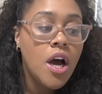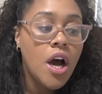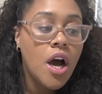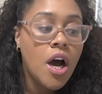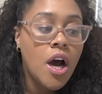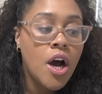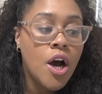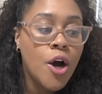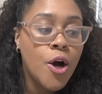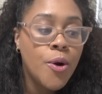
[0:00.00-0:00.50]

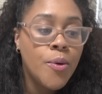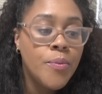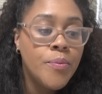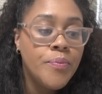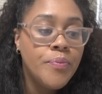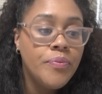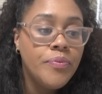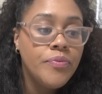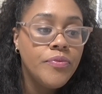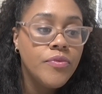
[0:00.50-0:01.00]
I
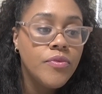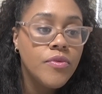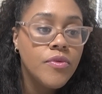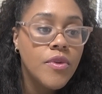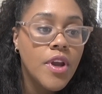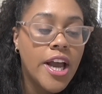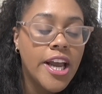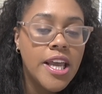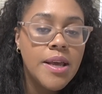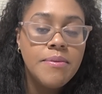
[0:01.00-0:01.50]

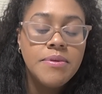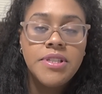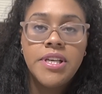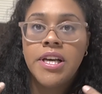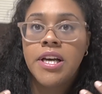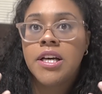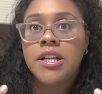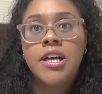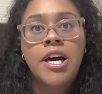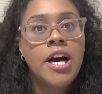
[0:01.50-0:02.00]
keep
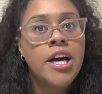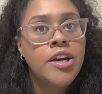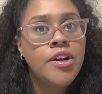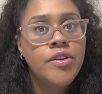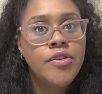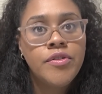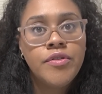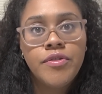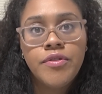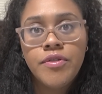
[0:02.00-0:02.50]
seeing a lot
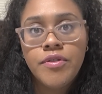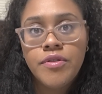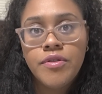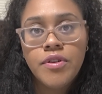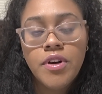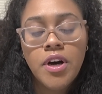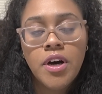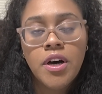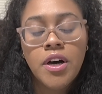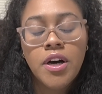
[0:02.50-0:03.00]

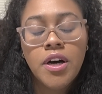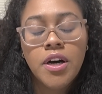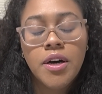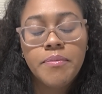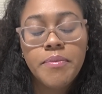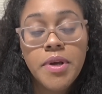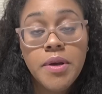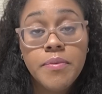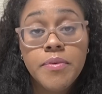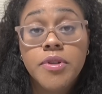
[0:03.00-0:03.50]
of
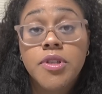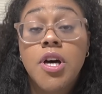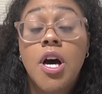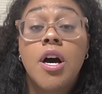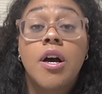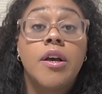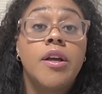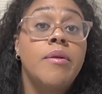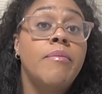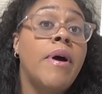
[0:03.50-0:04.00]
people
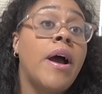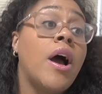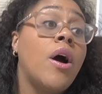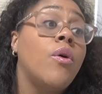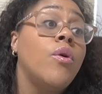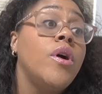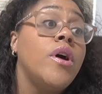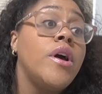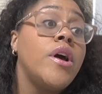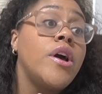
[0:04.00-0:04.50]
talking
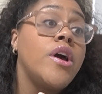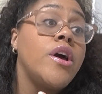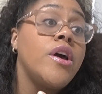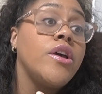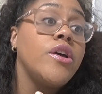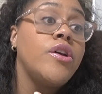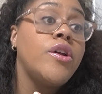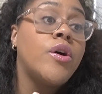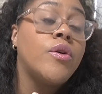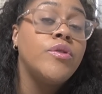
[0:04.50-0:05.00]
about
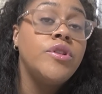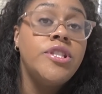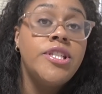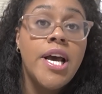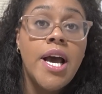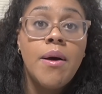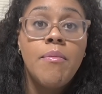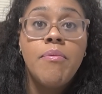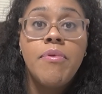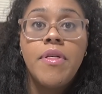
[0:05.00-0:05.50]

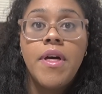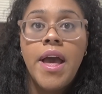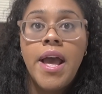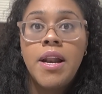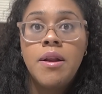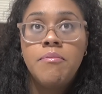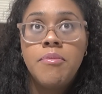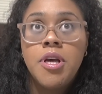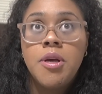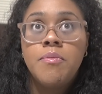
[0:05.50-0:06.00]
depth
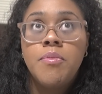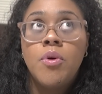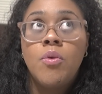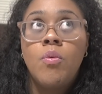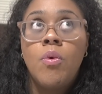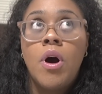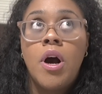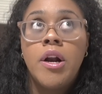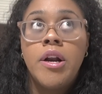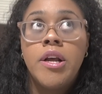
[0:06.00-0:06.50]
and people
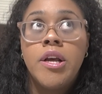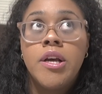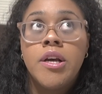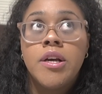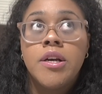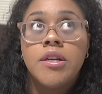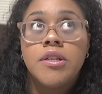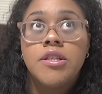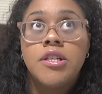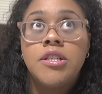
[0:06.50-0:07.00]

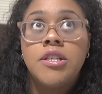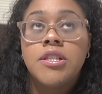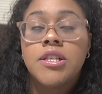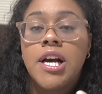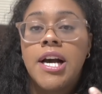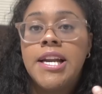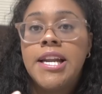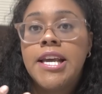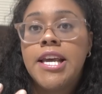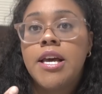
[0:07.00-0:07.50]
wanting to just
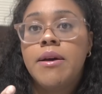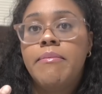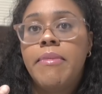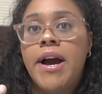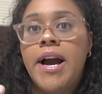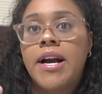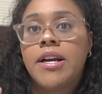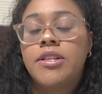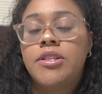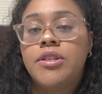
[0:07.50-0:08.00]
kind of get
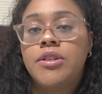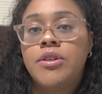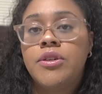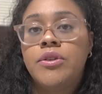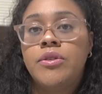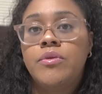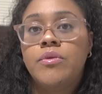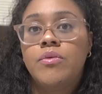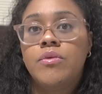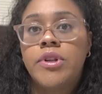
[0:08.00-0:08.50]
back
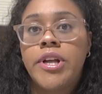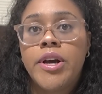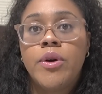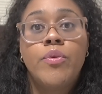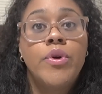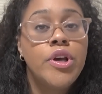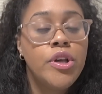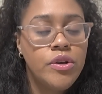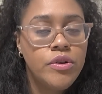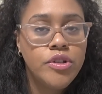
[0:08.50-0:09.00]
to like
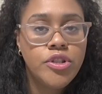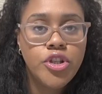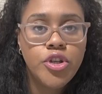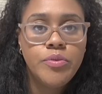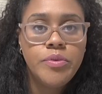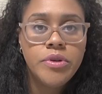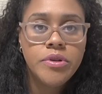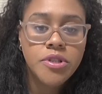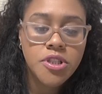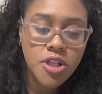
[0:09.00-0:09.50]
what YouTube
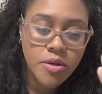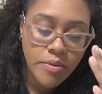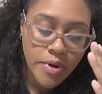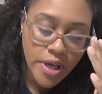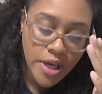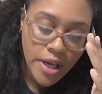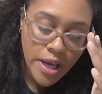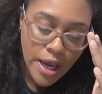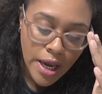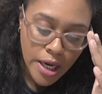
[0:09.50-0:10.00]
used to
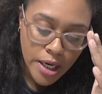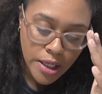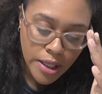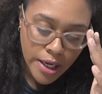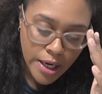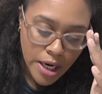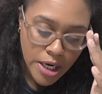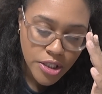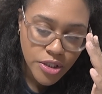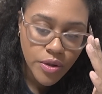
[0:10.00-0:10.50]
be. And
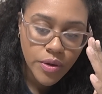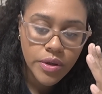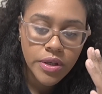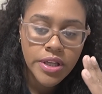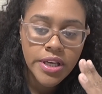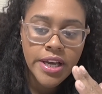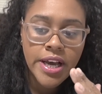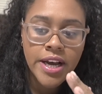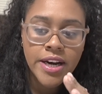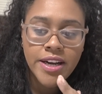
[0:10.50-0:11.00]
like, I
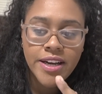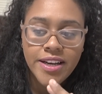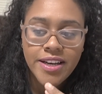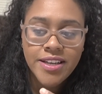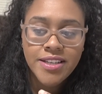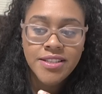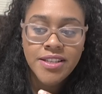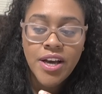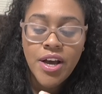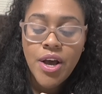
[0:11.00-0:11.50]
totally get it,
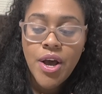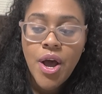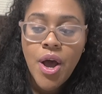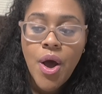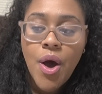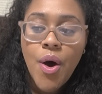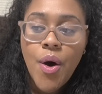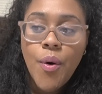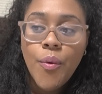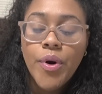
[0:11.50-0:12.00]
because
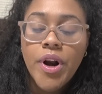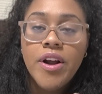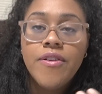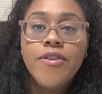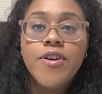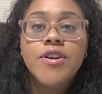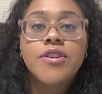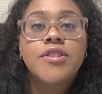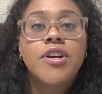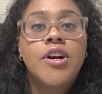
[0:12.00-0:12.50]
when I
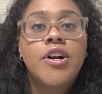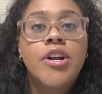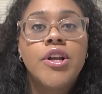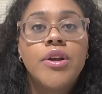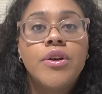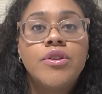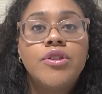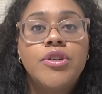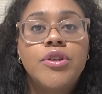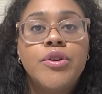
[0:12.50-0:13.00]
first started
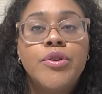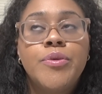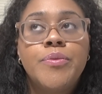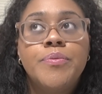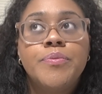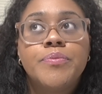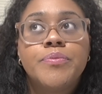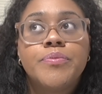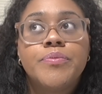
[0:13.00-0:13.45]
YouTube,